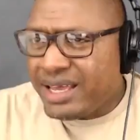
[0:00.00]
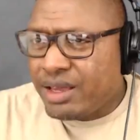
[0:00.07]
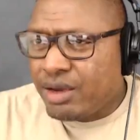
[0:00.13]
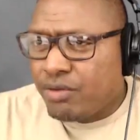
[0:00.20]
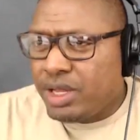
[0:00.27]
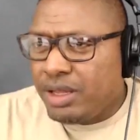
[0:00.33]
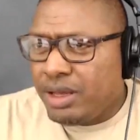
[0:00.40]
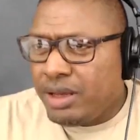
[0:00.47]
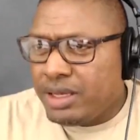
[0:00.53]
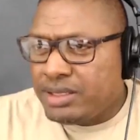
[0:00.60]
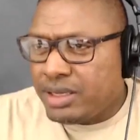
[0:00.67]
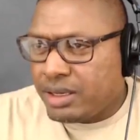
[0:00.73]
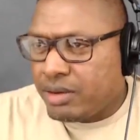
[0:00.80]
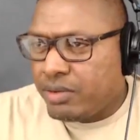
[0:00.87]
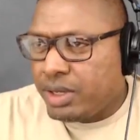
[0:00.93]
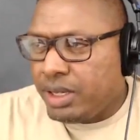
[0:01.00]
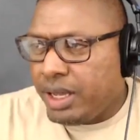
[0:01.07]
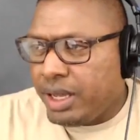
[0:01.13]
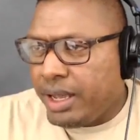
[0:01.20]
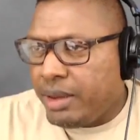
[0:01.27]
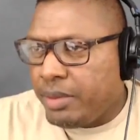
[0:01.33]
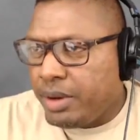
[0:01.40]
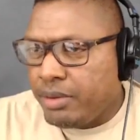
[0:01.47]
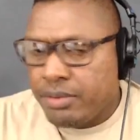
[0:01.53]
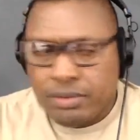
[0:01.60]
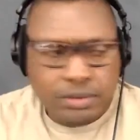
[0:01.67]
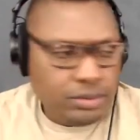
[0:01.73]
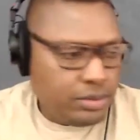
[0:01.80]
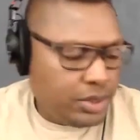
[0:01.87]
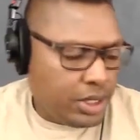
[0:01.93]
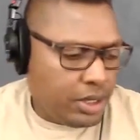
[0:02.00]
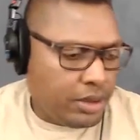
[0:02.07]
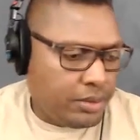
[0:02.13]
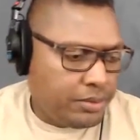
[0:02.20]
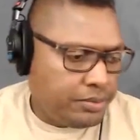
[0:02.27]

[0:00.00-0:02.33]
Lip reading: that Gorilla? Is it Gorilla ammo? No.